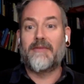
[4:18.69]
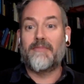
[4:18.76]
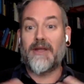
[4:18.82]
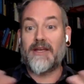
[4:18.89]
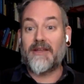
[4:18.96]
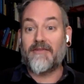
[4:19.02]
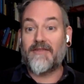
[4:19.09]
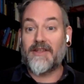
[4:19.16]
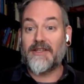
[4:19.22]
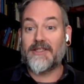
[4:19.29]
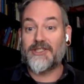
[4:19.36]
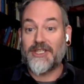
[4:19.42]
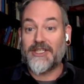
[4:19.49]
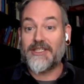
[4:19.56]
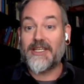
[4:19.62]
many of the
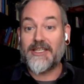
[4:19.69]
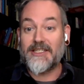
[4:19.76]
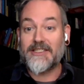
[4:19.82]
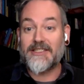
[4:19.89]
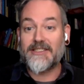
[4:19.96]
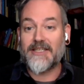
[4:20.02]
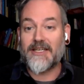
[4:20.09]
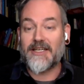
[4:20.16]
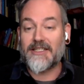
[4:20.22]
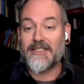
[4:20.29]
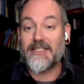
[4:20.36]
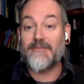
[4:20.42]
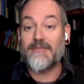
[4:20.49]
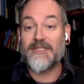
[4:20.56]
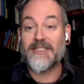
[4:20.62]
Gene Keys
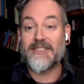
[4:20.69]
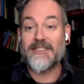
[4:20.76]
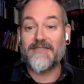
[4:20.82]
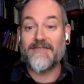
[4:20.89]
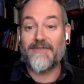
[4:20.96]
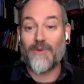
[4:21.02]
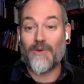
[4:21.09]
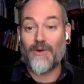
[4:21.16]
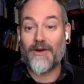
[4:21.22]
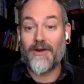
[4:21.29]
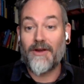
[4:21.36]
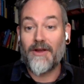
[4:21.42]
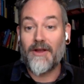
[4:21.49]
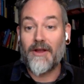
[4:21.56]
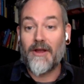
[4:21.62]
Team 64,